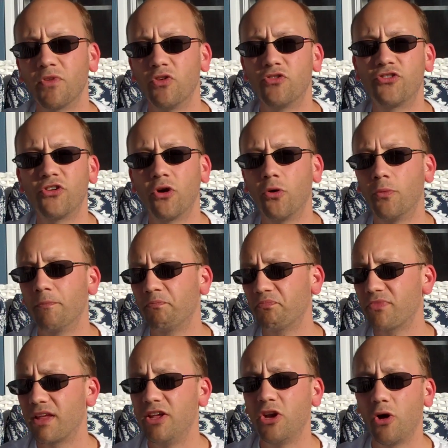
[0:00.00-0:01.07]
So,
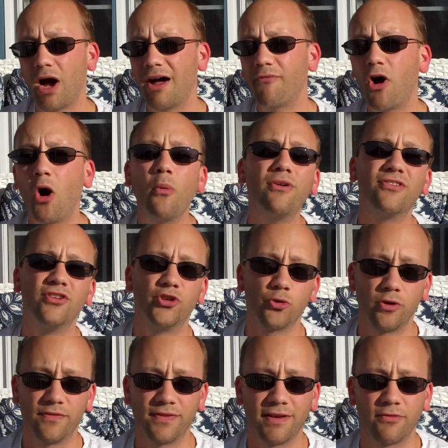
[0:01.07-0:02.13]
you know, I've always
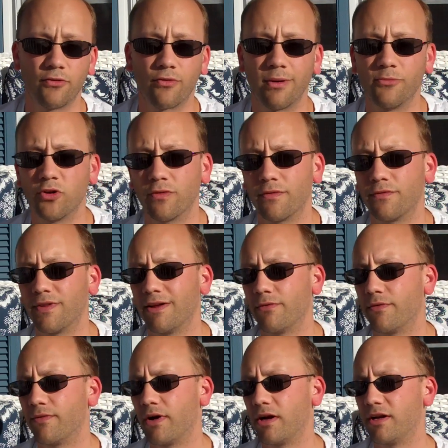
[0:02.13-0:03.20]
enjoyed flavored rums over
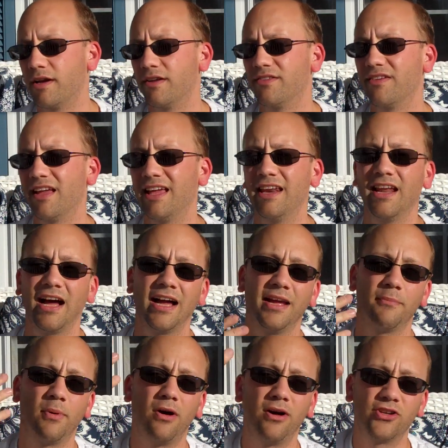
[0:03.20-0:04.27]
flavored vodkas, and I
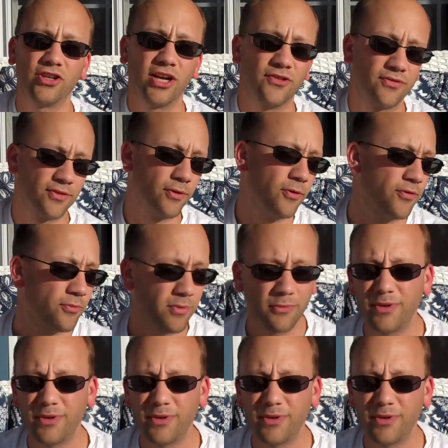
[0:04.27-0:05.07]
apologize for those.